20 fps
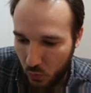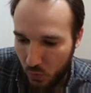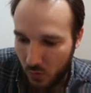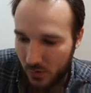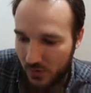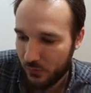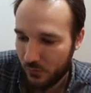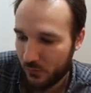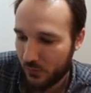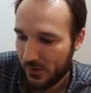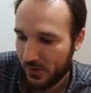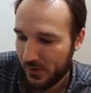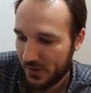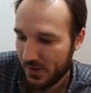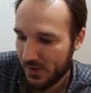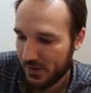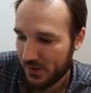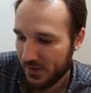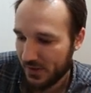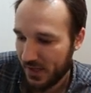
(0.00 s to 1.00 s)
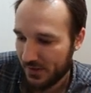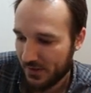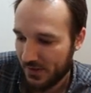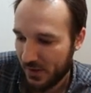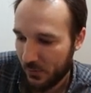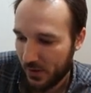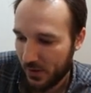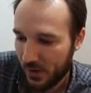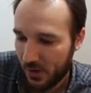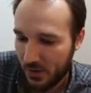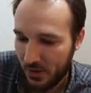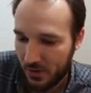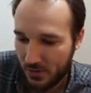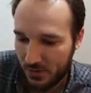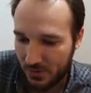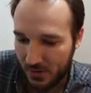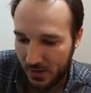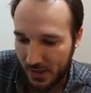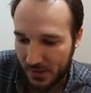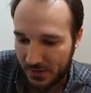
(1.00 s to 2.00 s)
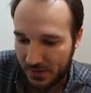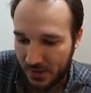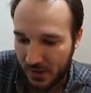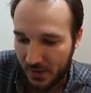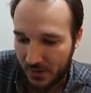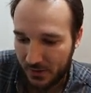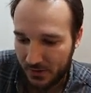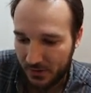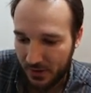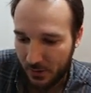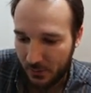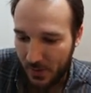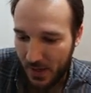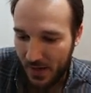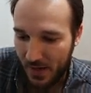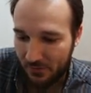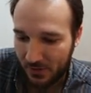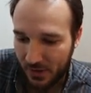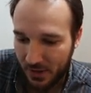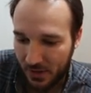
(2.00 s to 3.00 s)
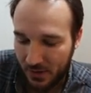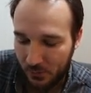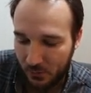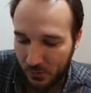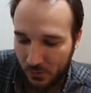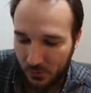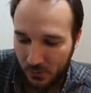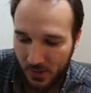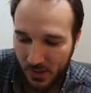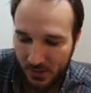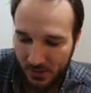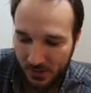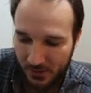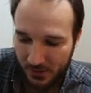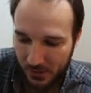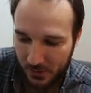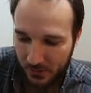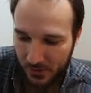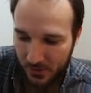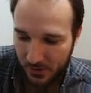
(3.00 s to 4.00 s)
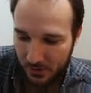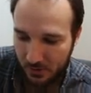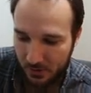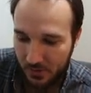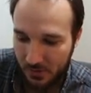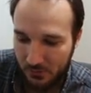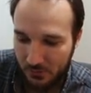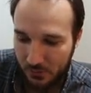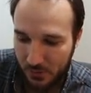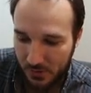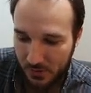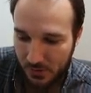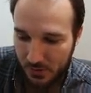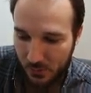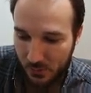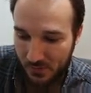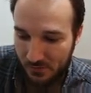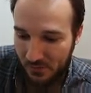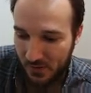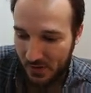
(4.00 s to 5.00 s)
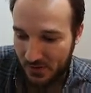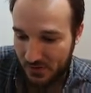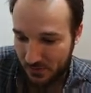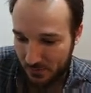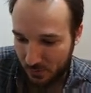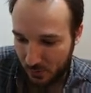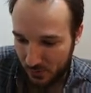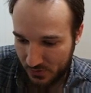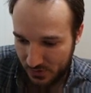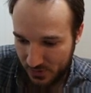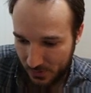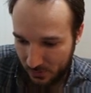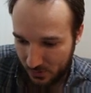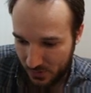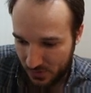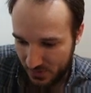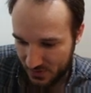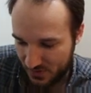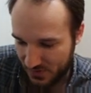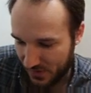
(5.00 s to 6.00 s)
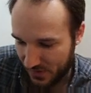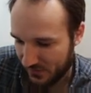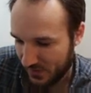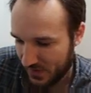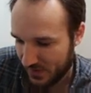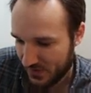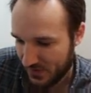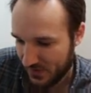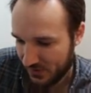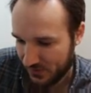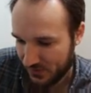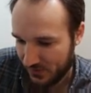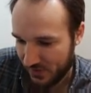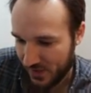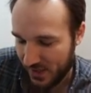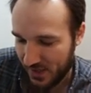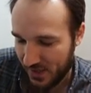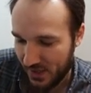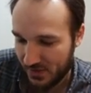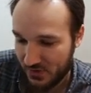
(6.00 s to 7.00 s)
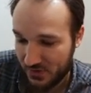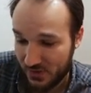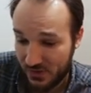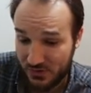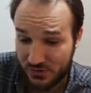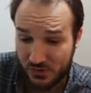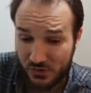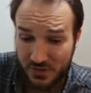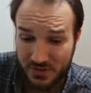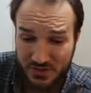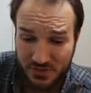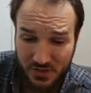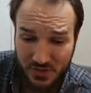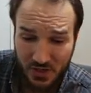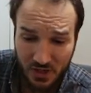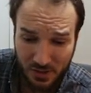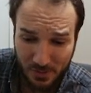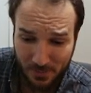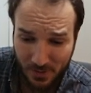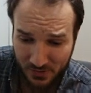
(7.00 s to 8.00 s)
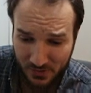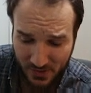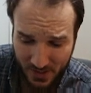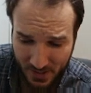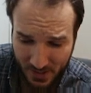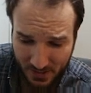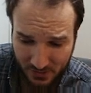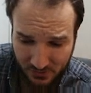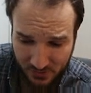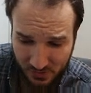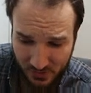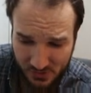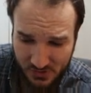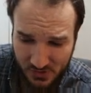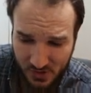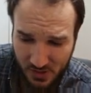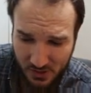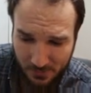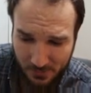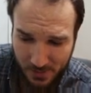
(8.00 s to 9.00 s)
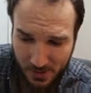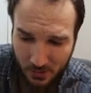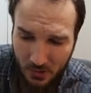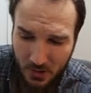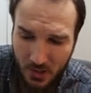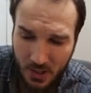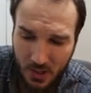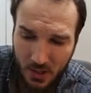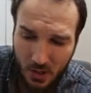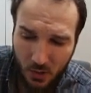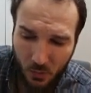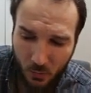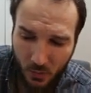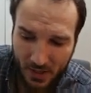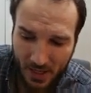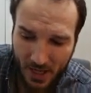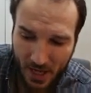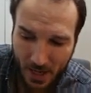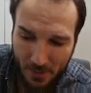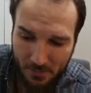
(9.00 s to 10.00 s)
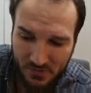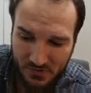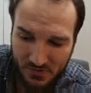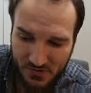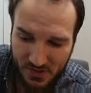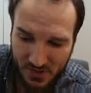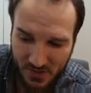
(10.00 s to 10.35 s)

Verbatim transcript: would really indicate that we are like done. You know, we haven't gone, we're, we're not going to go any lower. And if we do, we'd find support somewhere in the 786 or the 886. So let's talk about that actually. Let's talk about what happens